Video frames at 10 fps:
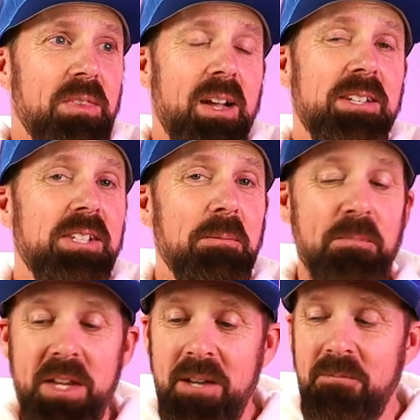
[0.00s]
Like I said,
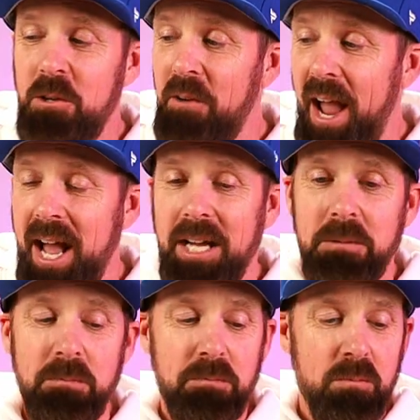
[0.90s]
if you've
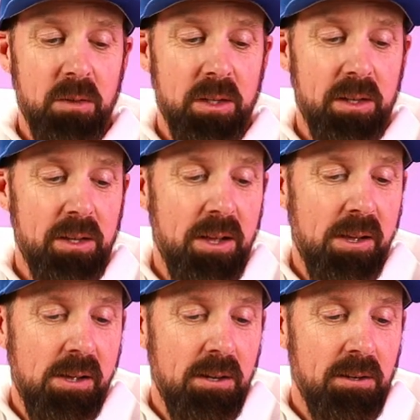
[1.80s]
had,
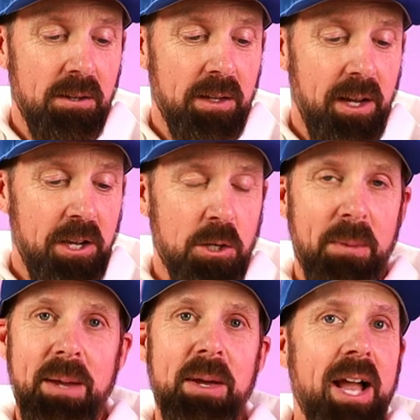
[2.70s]
and you
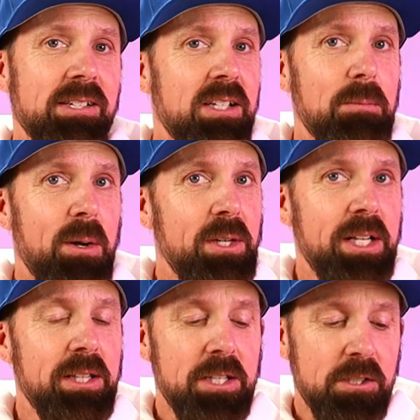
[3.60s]
may be hesitant about
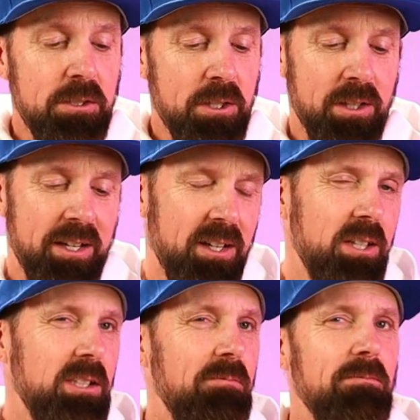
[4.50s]
getting these, you're like, oh,
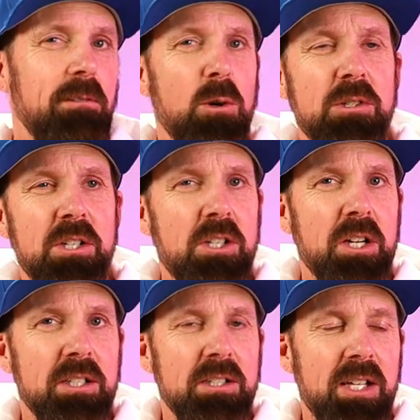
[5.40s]
it's a frozen
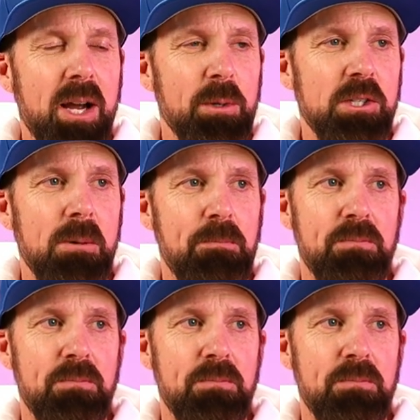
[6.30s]
chicken sandwich.